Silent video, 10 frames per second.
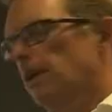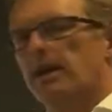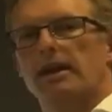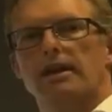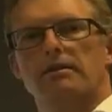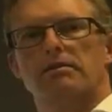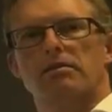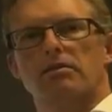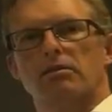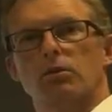and
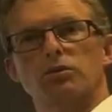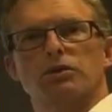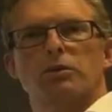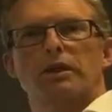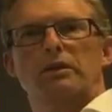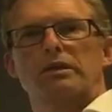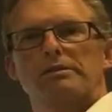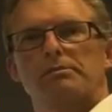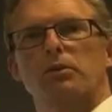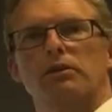also equally
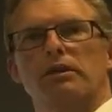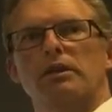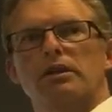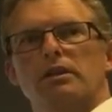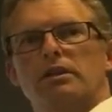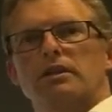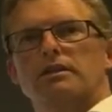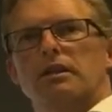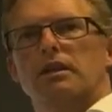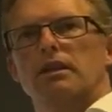important
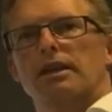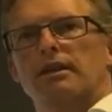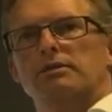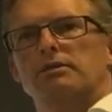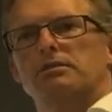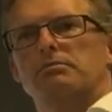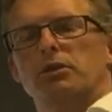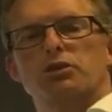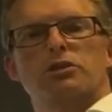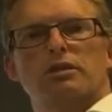is it allows, by
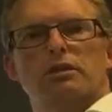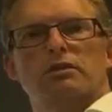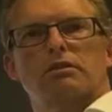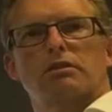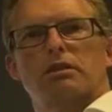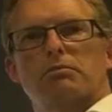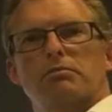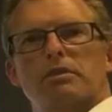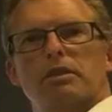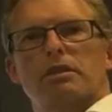using
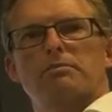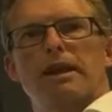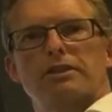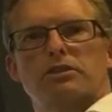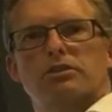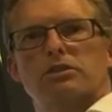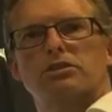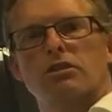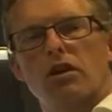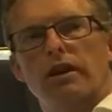the margin to
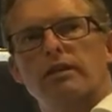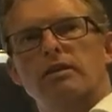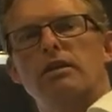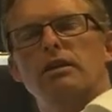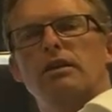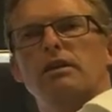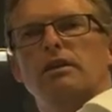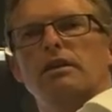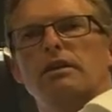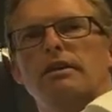site,
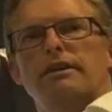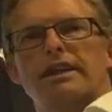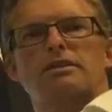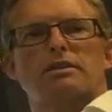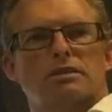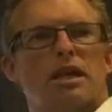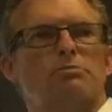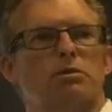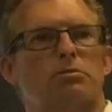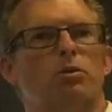that's the
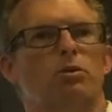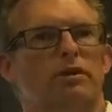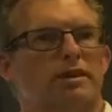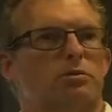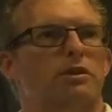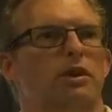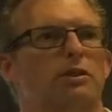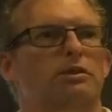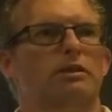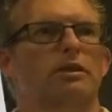same report as we know
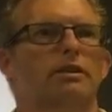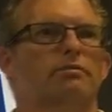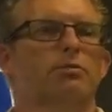that the